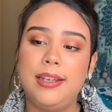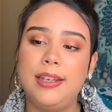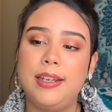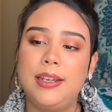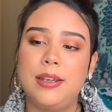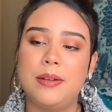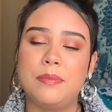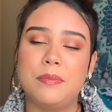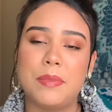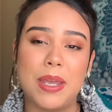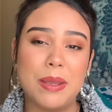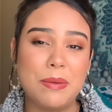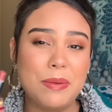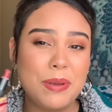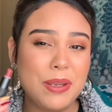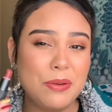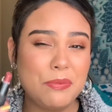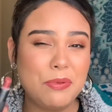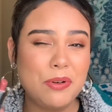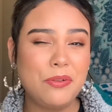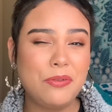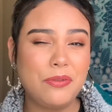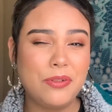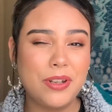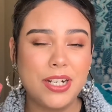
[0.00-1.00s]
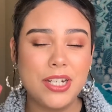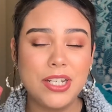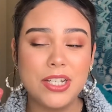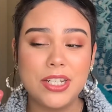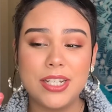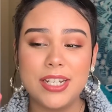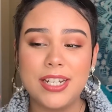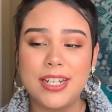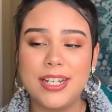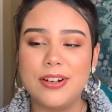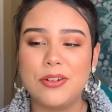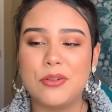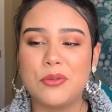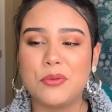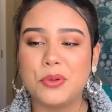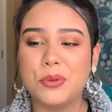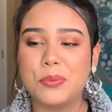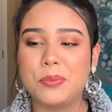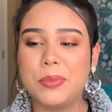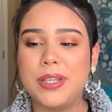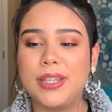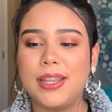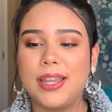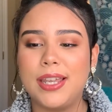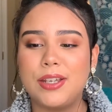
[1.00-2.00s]
maybe we'll finish it, or we'll
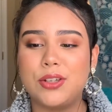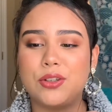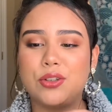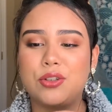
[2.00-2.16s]
be like